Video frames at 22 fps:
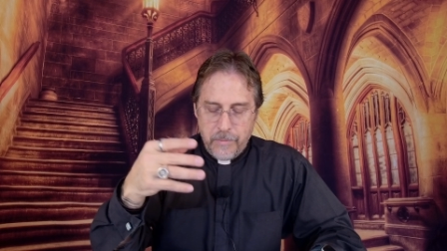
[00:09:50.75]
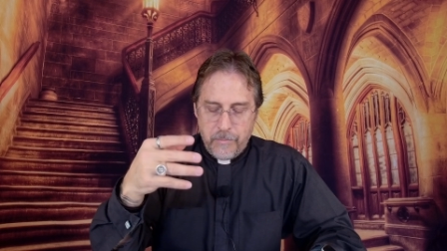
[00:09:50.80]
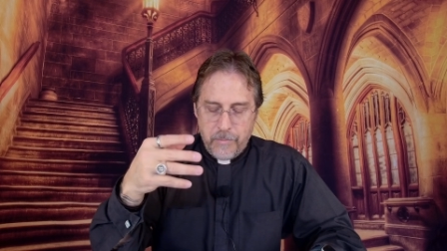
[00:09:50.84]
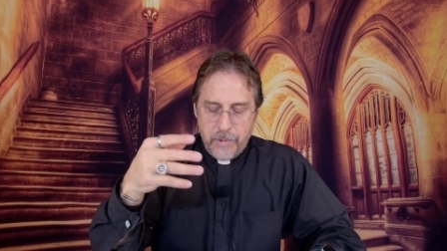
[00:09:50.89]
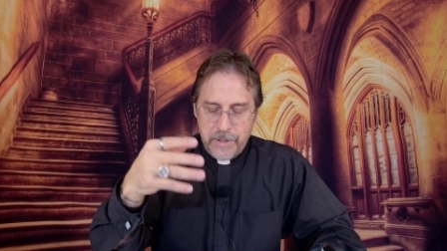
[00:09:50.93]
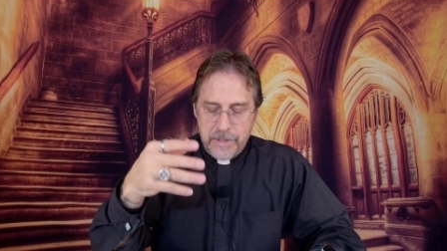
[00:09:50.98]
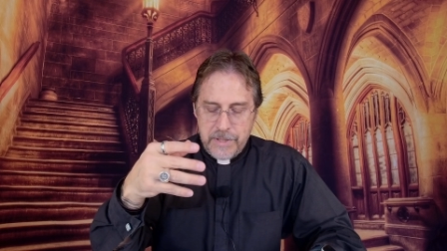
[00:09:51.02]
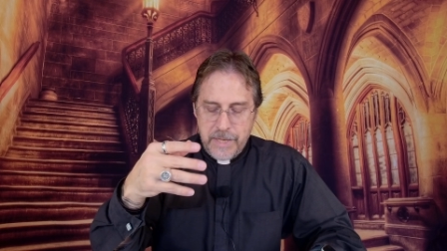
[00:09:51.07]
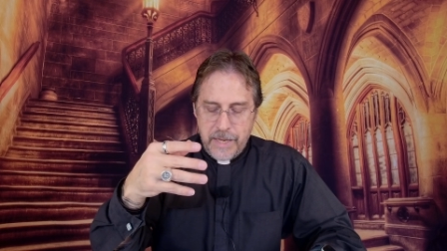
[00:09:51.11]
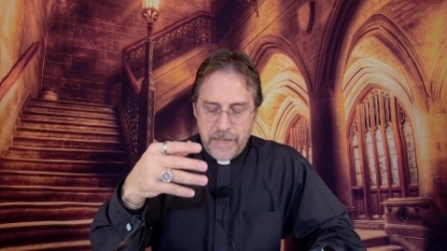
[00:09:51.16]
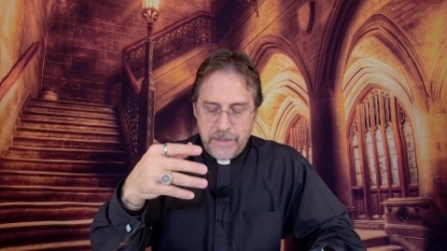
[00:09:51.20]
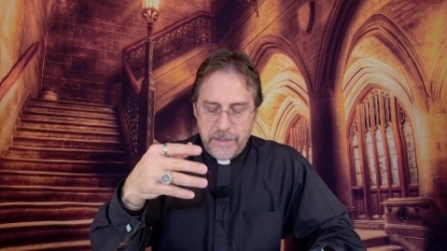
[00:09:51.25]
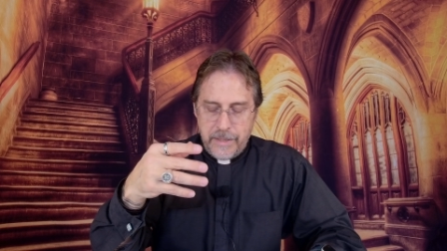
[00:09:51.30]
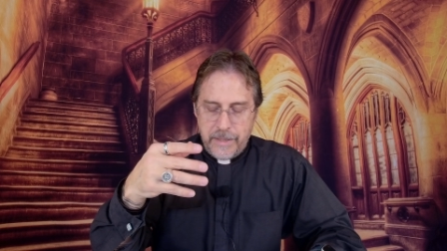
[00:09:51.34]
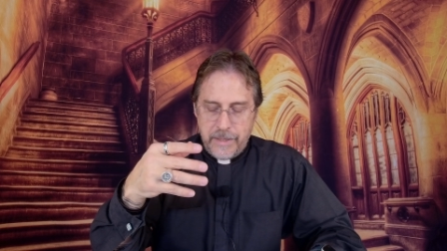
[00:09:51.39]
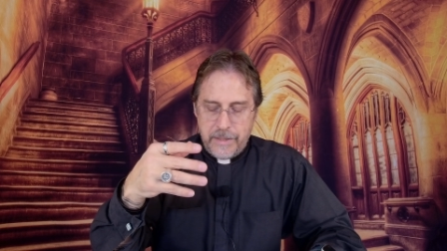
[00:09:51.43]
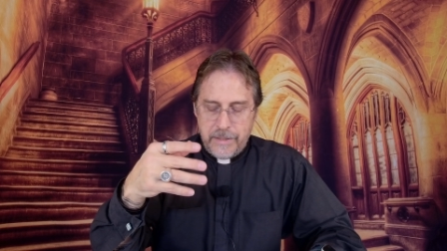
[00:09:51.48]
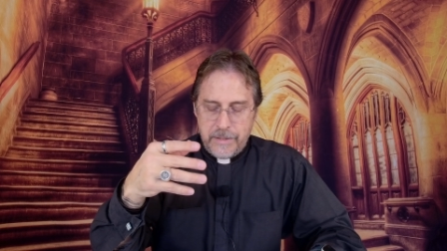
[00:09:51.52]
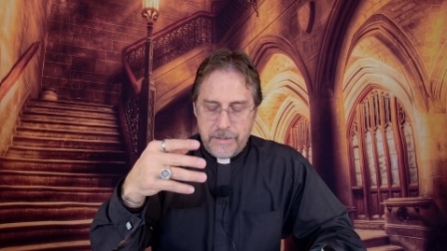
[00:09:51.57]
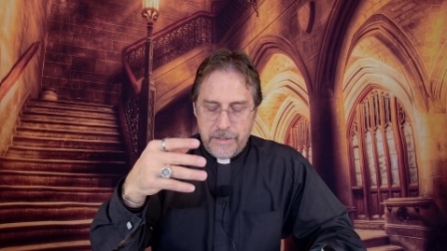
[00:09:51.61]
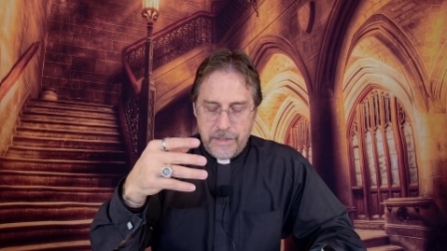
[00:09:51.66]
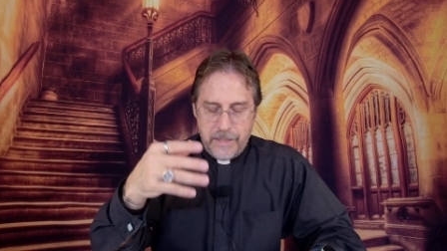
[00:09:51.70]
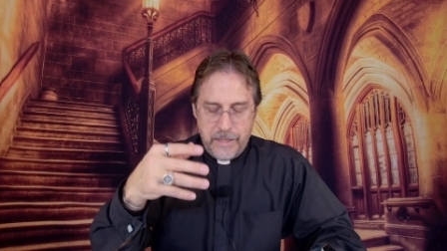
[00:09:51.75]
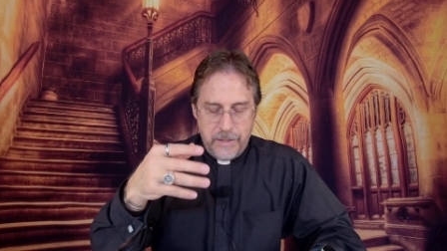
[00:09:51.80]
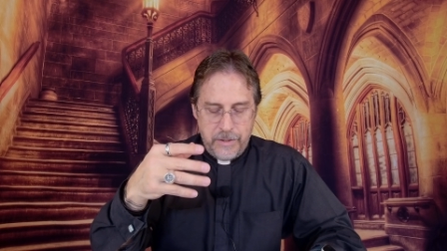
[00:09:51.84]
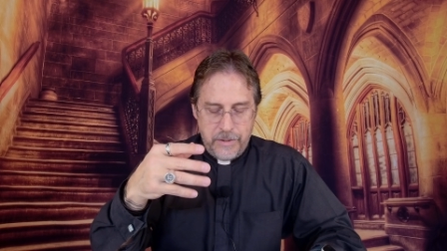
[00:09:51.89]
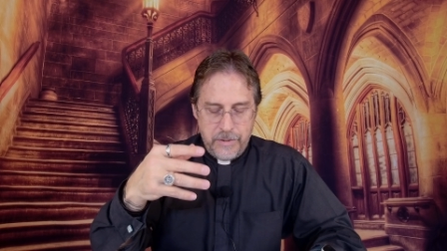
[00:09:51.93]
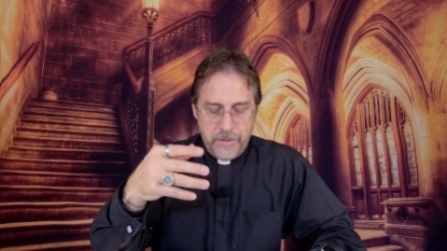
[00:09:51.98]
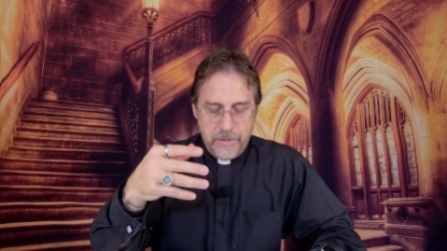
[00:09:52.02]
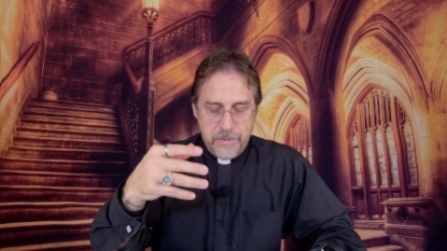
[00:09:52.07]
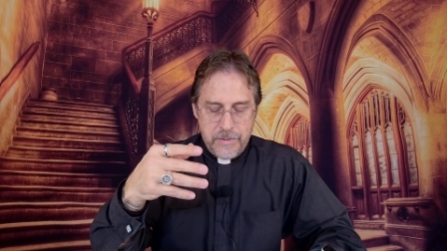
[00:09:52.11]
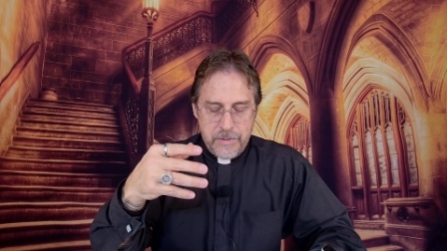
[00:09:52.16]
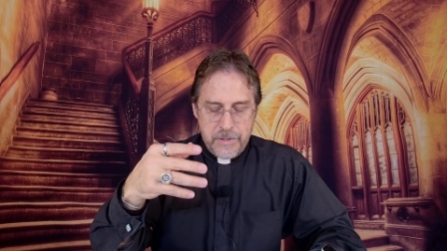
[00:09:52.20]
what technique did he
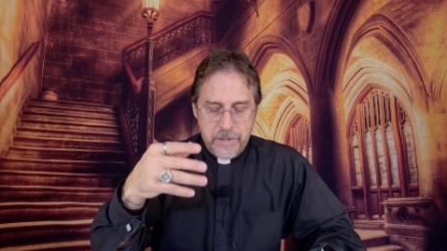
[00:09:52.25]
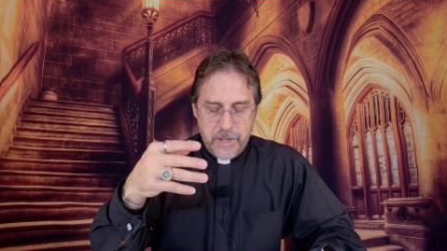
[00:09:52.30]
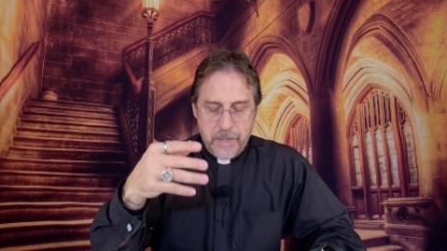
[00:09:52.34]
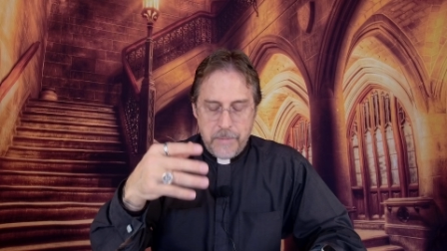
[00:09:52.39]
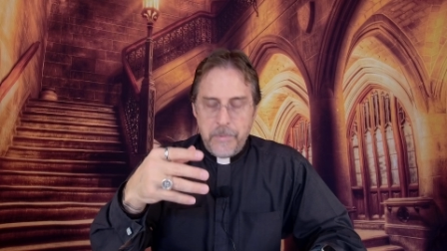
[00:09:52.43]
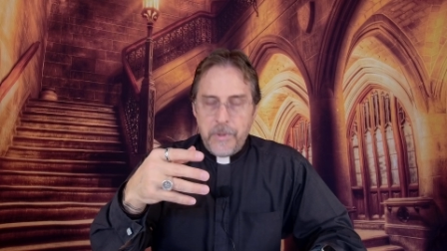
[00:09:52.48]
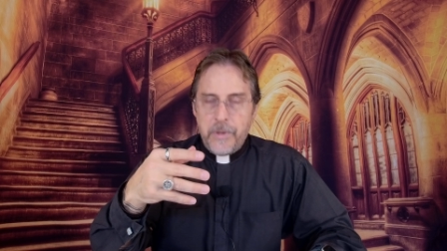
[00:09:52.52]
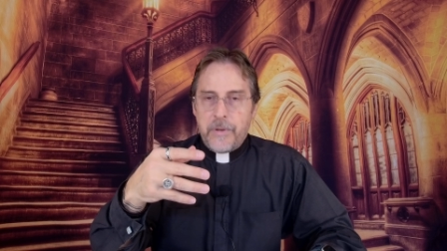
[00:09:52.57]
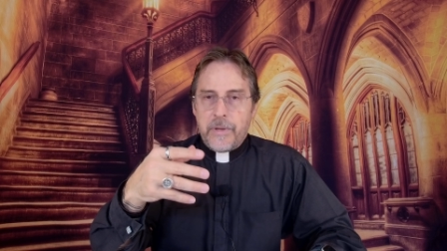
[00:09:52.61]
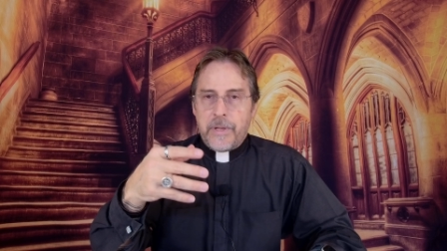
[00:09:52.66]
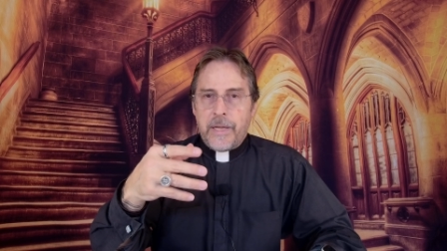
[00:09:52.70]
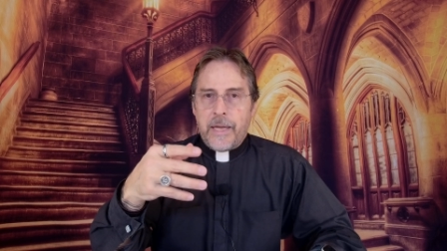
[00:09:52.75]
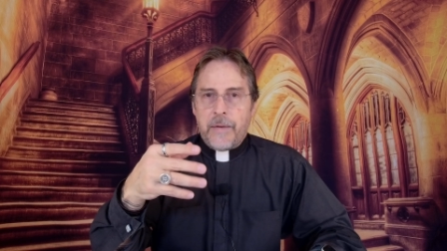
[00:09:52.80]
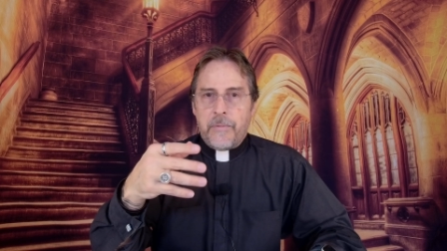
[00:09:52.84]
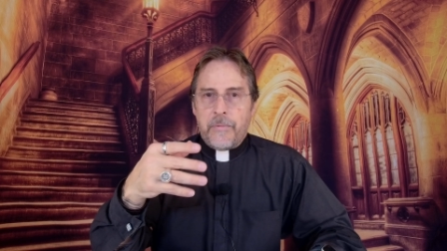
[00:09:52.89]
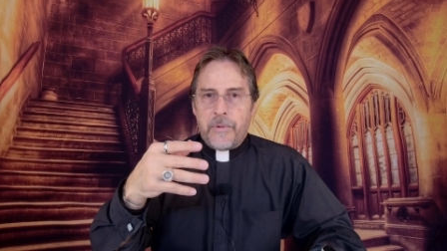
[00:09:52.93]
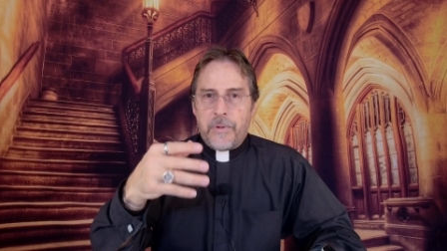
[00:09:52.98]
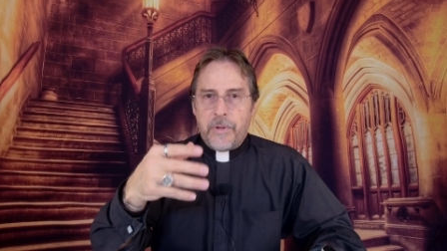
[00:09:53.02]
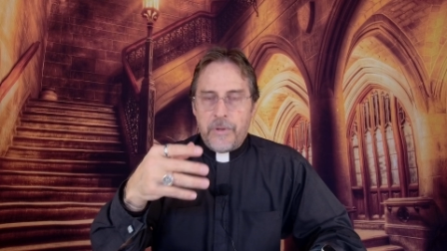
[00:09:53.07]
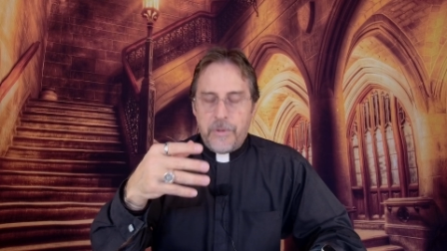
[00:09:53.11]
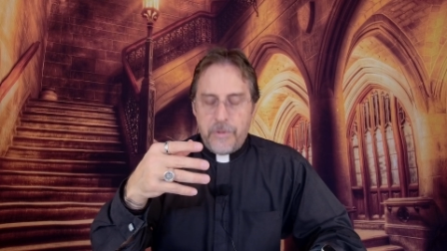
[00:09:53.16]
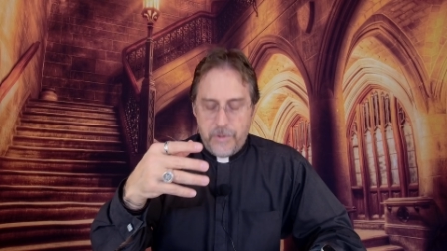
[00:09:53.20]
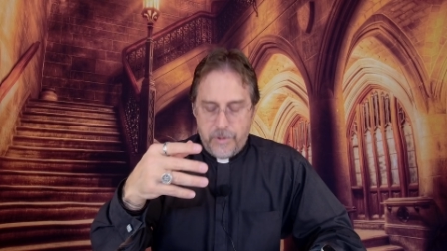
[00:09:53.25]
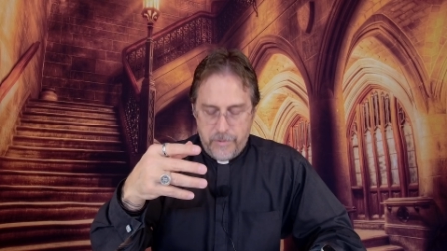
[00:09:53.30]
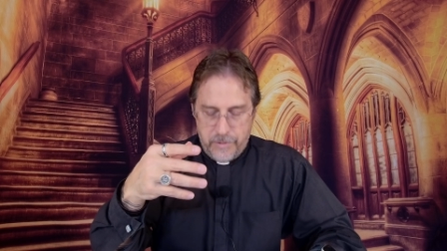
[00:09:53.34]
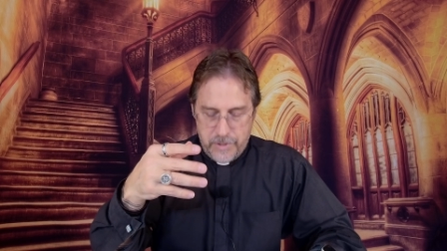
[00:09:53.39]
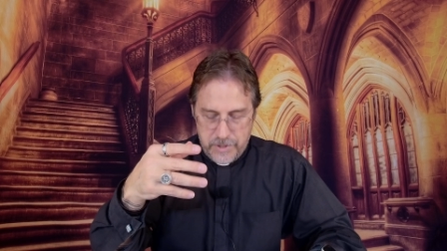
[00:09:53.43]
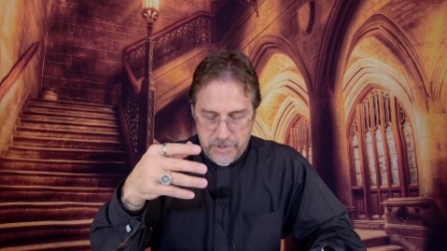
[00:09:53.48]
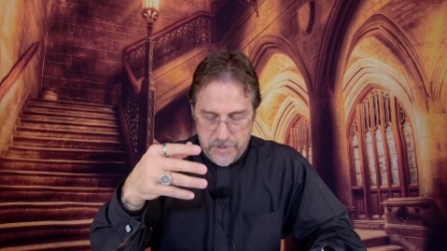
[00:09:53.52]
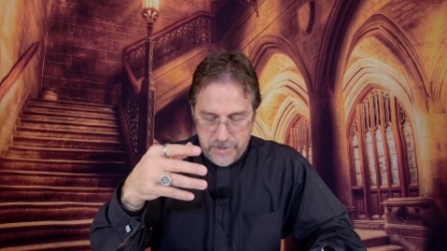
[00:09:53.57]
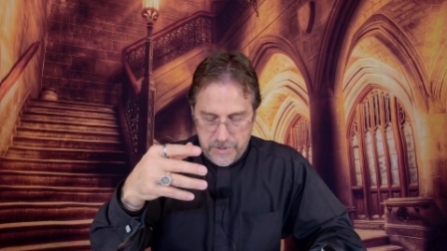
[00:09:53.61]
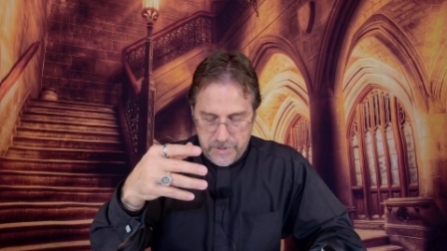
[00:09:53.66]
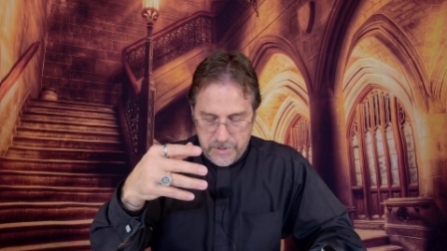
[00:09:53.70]
use to communicate with the new
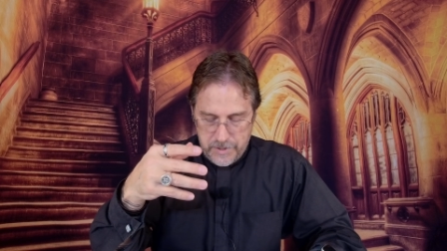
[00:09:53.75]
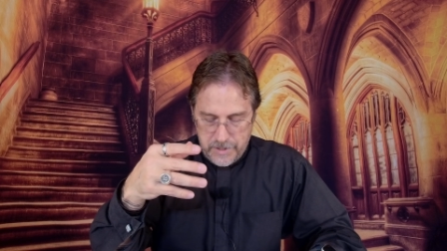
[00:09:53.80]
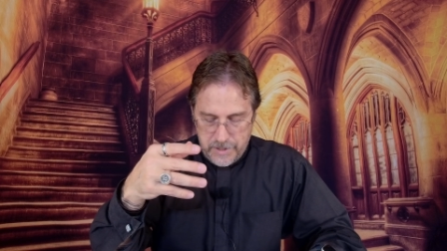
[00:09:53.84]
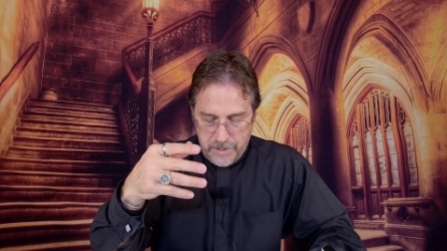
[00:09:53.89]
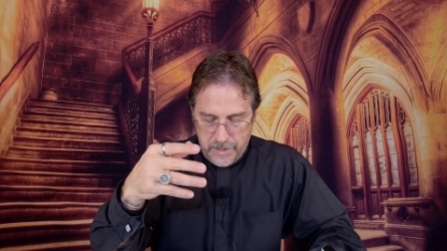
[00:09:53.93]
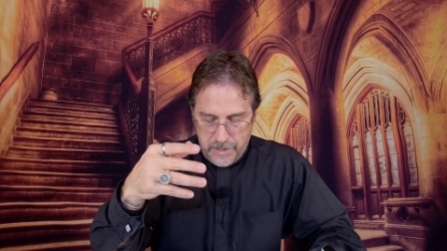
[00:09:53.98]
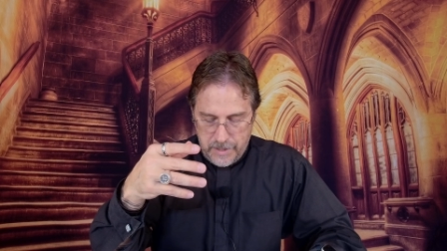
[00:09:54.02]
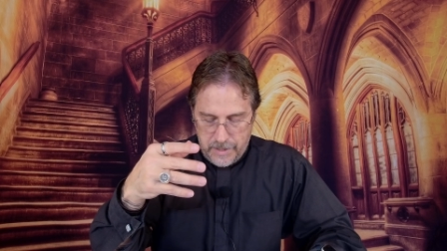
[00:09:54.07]
Christians?